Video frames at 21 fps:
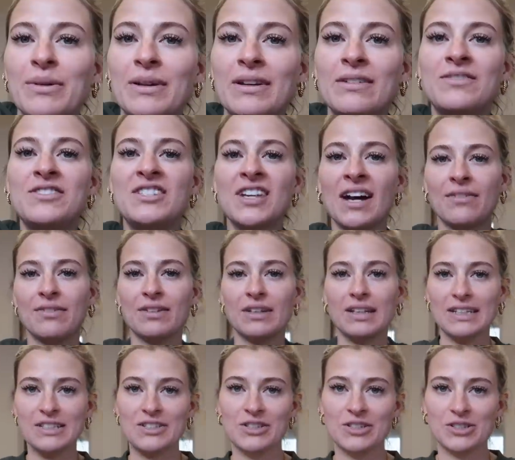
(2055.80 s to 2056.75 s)
will have
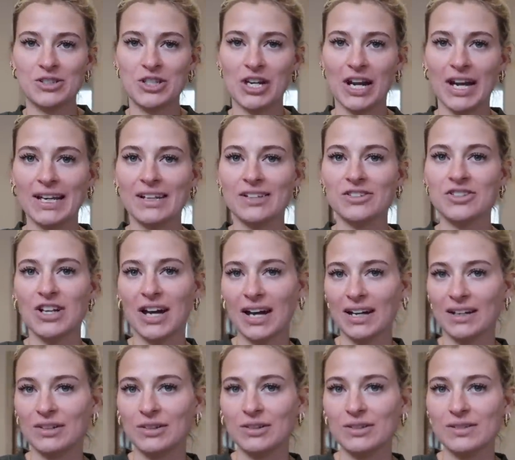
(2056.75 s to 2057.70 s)
definitely just changed
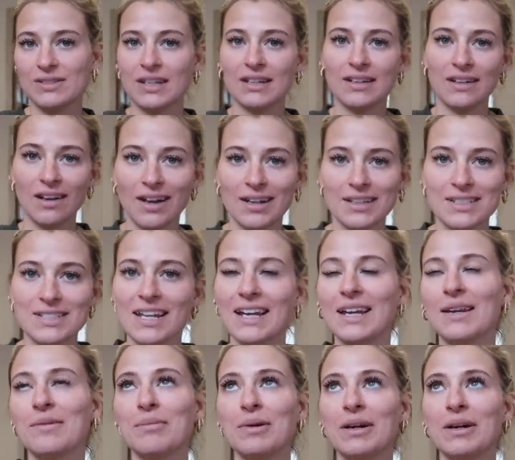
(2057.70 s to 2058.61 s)
angles and lighting,